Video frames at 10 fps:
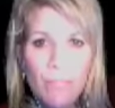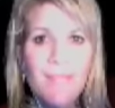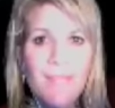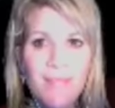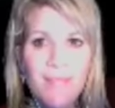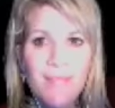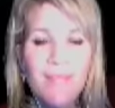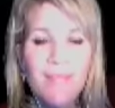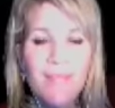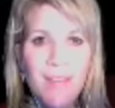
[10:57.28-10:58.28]

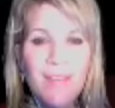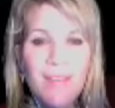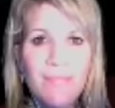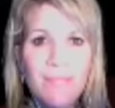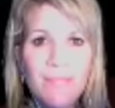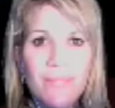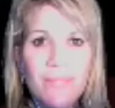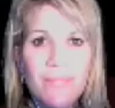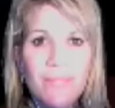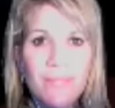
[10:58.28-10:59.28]

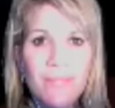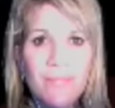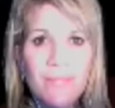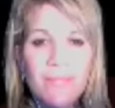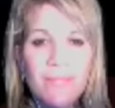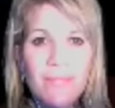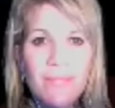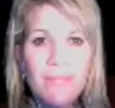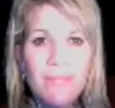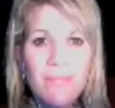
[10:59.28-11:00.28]

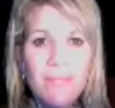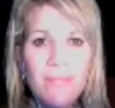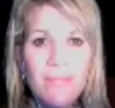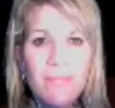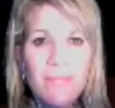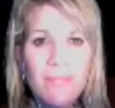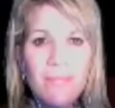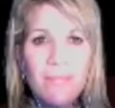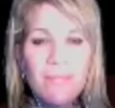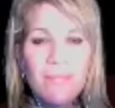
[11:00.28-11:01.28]

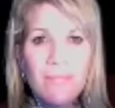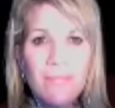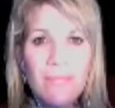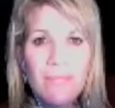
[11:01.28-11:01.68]
No words are spoken by the person on screen.